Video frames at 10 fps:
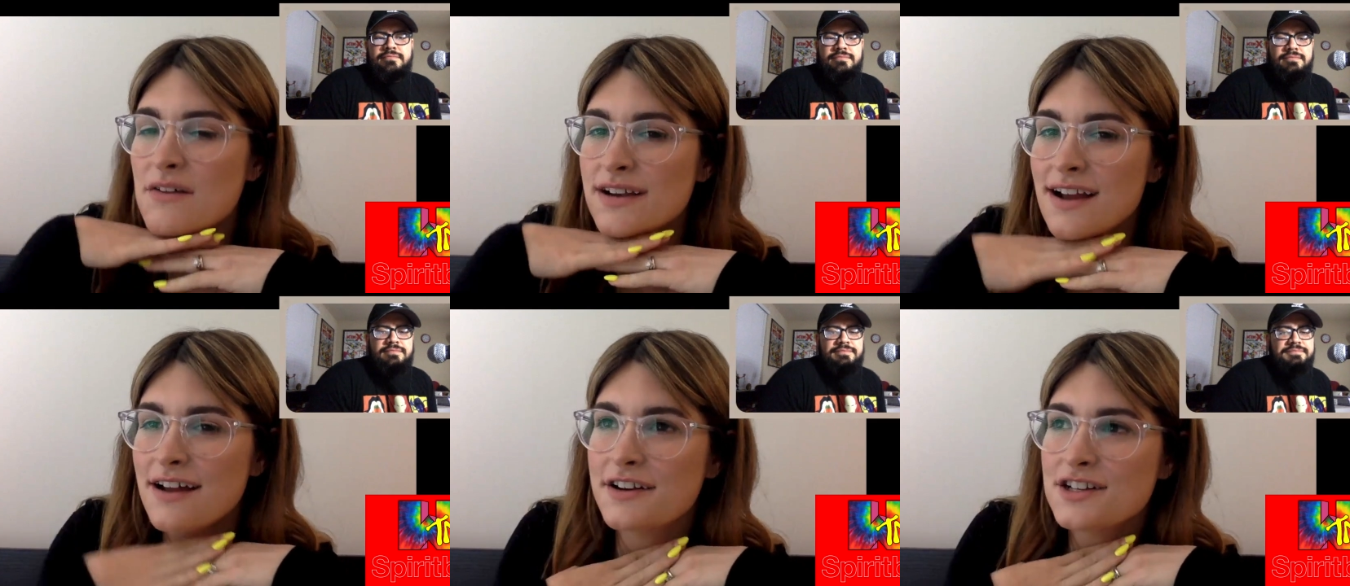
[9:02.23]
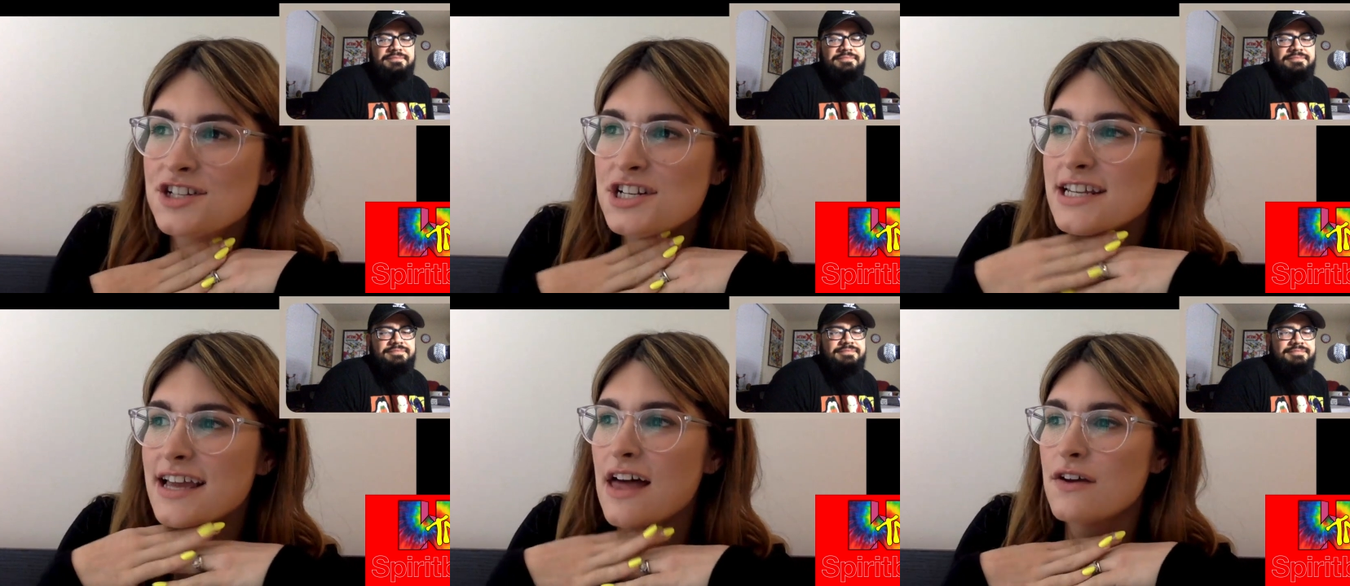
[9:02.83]
Speaker 1: we haven't gotten our
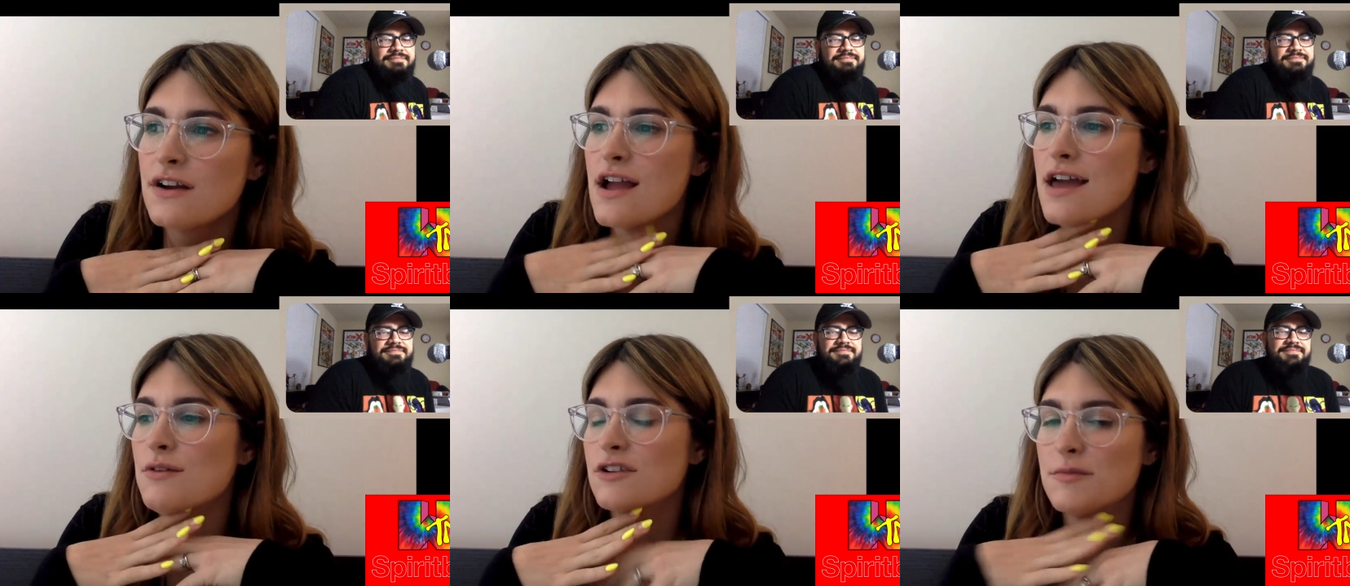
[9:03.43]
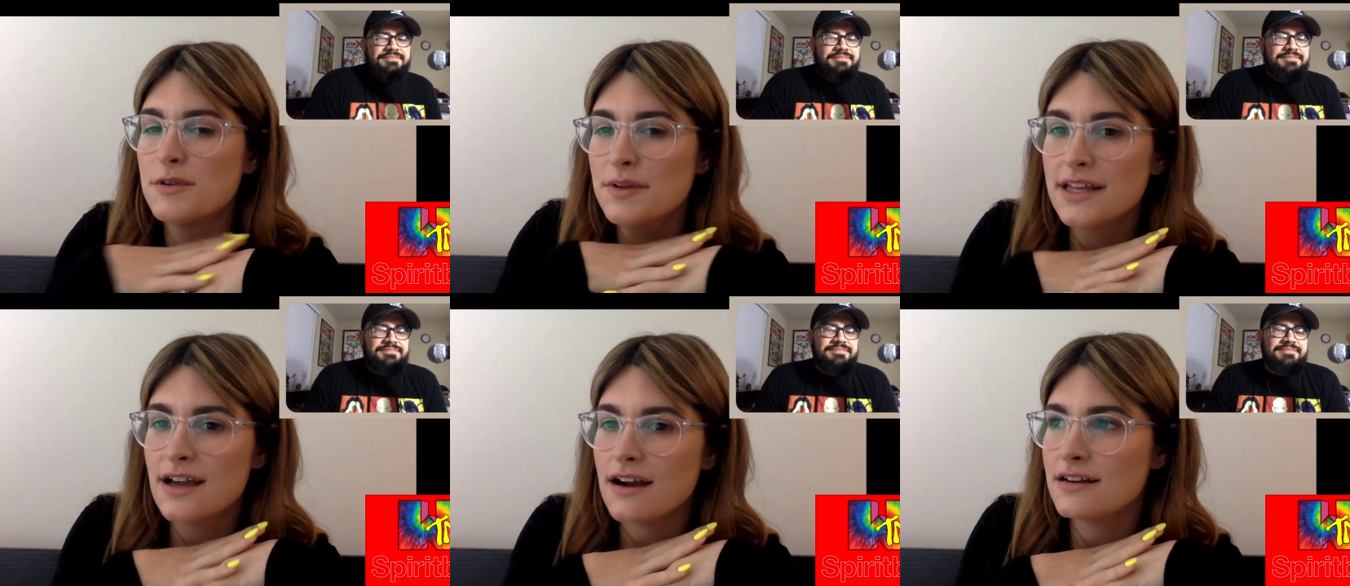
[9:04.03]
shit together and it would have
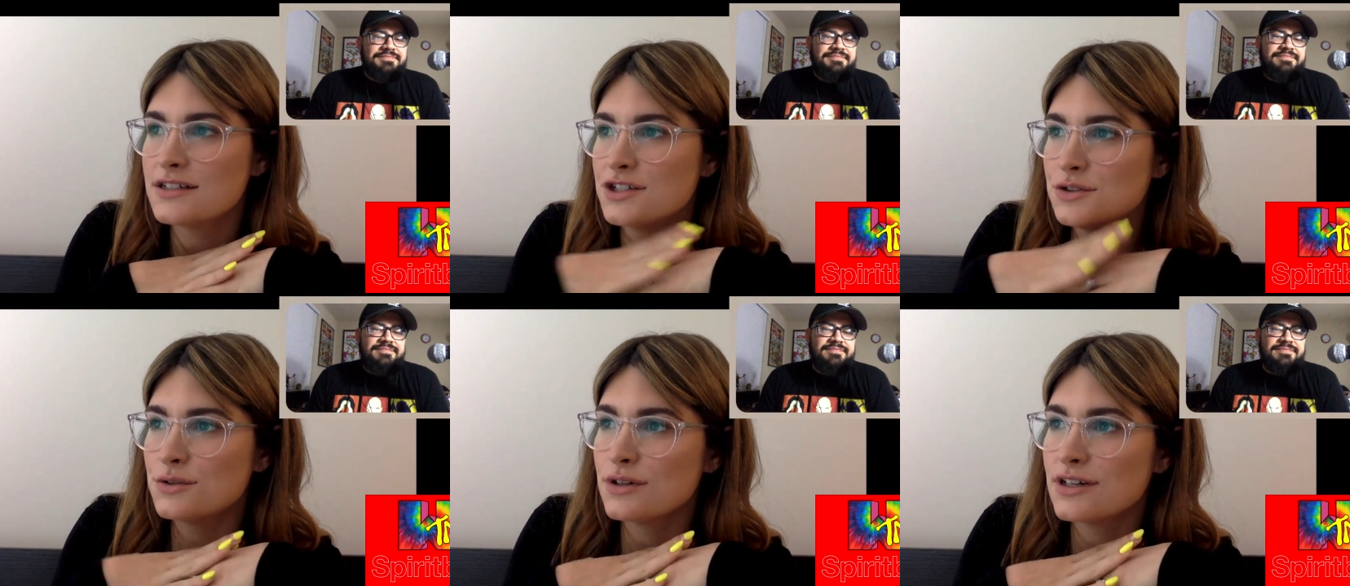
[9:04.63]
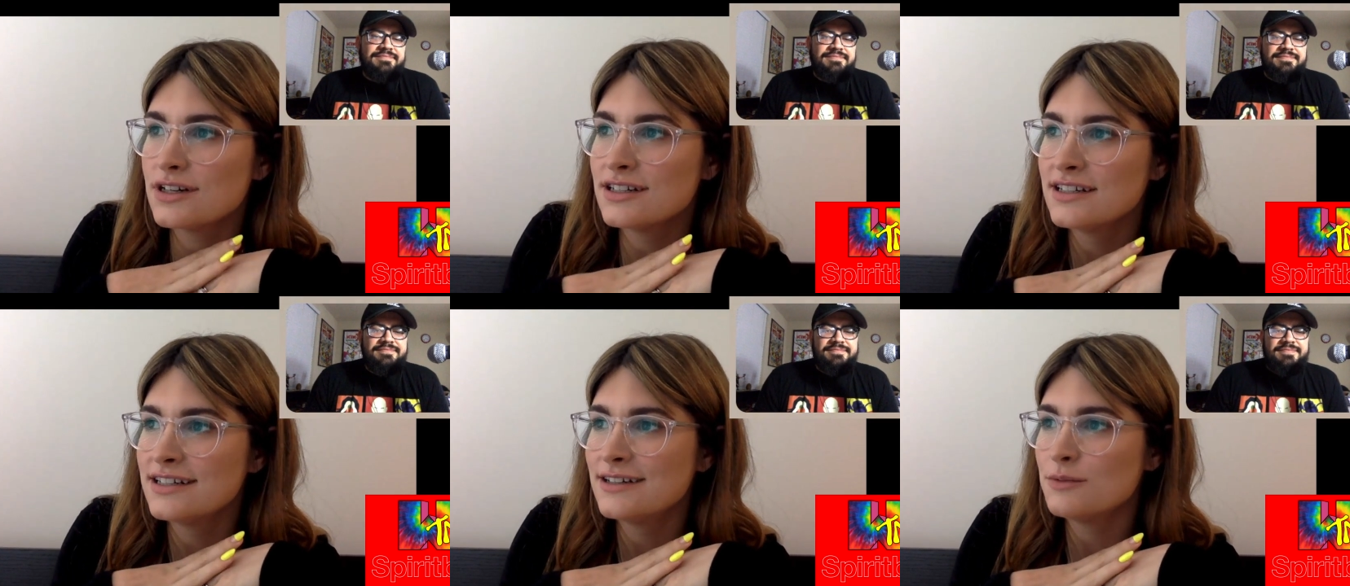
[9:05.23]
been really hard to tour.